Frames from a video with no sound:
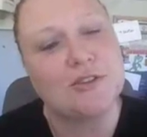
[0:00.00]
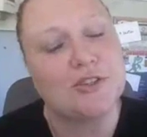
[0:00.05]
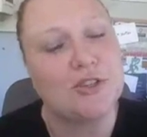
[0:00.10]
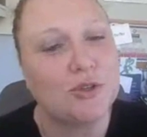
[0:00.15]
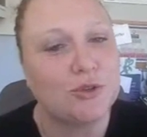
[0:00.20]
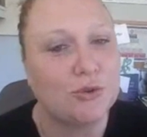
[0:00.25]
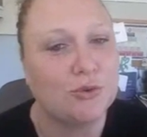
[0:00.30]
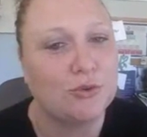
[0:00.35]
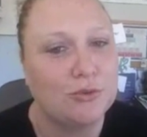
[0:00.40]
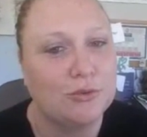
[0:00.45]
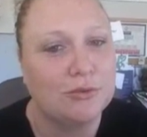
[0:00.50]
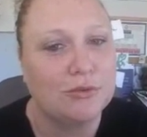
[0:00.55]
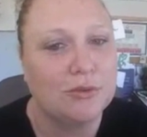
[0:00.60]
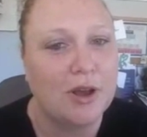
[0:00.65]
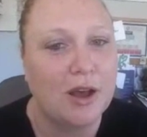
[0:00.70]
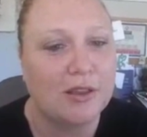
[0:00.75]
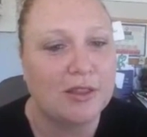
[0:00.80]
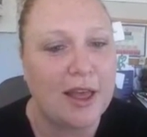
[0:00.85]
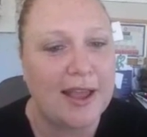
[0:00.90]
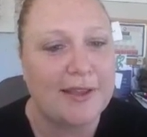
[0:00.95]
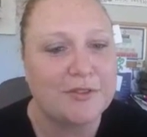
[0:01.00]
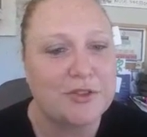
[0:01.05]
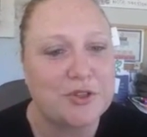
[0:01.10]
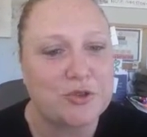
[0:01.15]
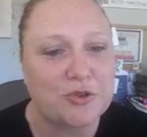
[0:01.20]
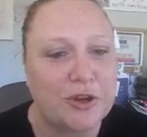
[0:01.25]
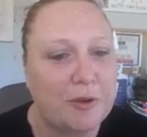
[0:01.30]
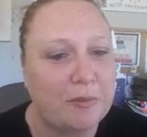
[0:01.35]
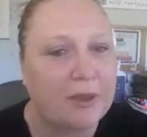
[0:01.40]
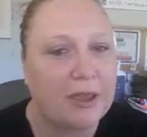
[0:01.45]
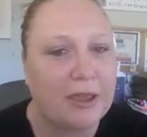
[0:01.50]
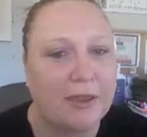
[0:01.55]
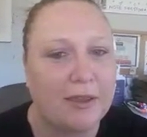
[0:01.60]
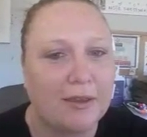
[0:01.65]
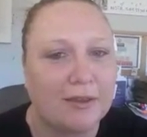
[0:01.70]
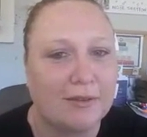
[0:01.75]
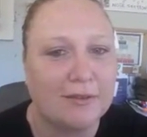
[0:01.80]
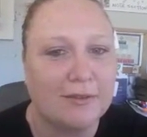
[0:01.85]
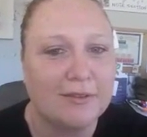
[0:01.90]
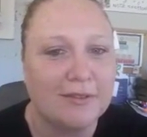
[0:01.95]
on to a live
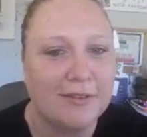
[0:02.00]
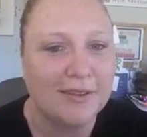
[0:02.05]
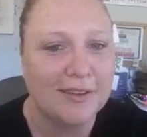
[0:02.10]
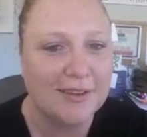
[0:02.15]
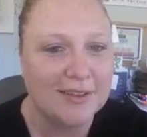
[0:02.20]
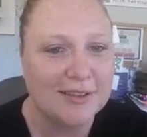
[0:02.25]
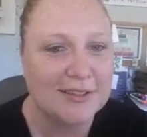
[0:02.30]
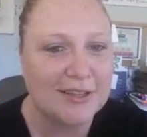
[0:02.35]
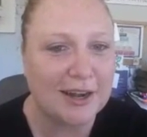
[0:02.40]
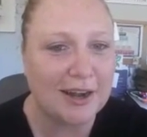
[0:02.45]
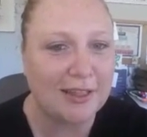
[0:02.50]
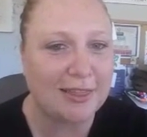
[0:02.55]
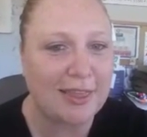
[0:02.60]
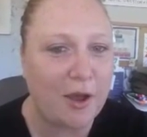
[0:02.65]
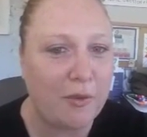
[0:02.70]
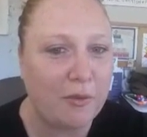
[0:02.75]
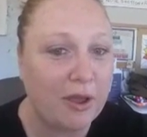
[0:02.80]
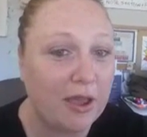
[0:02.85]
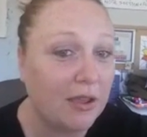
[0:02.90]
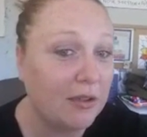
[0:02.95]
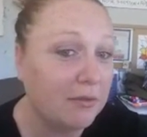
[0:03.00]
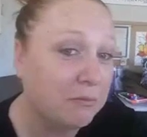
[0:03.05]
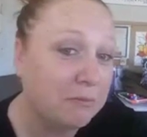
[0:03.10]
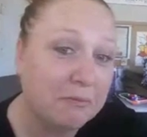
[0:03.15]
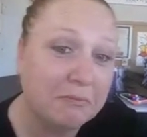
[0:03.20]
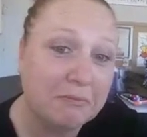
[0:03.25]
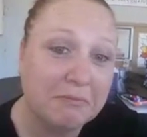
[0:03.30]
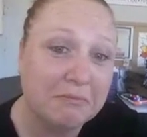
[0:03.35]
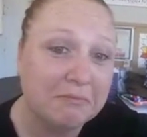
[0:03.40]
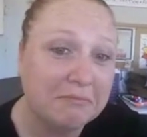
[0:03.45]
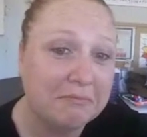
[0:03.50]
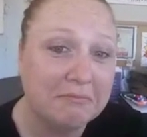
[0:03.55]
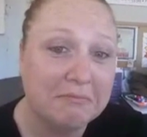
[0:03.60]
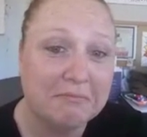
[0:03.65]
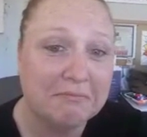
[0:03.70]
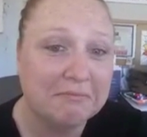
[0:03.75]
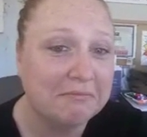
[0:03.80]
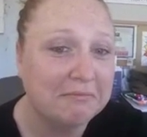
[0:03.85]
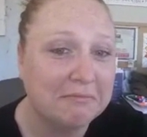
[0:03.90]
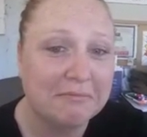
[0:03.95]
streaming and done it that way?
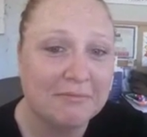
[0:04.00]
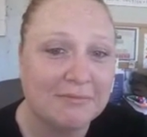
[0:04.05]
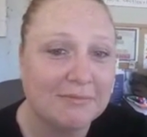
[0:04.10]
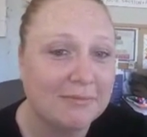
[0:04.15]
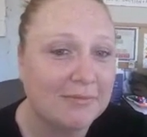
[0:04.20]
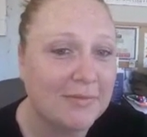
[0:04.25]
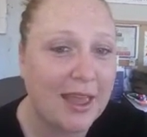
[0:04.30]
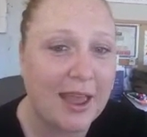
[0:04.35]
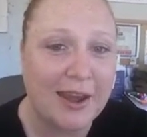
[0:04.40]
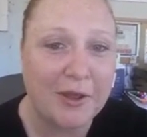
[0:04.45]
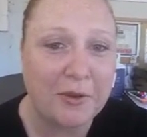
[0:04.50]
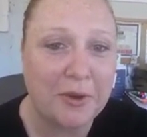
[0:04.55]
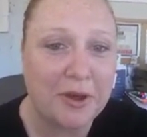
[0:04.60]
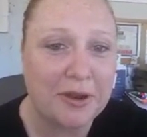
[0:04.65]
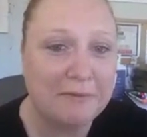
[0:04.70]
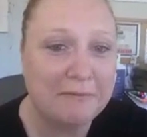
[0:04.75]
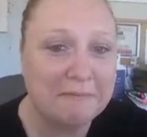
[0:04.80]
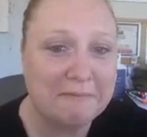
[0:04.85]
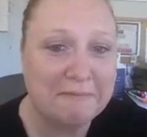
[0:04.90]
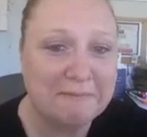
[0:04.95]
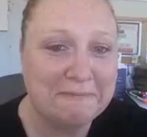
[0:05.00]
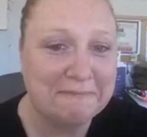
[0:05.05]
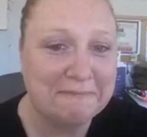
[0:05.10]
Anyone?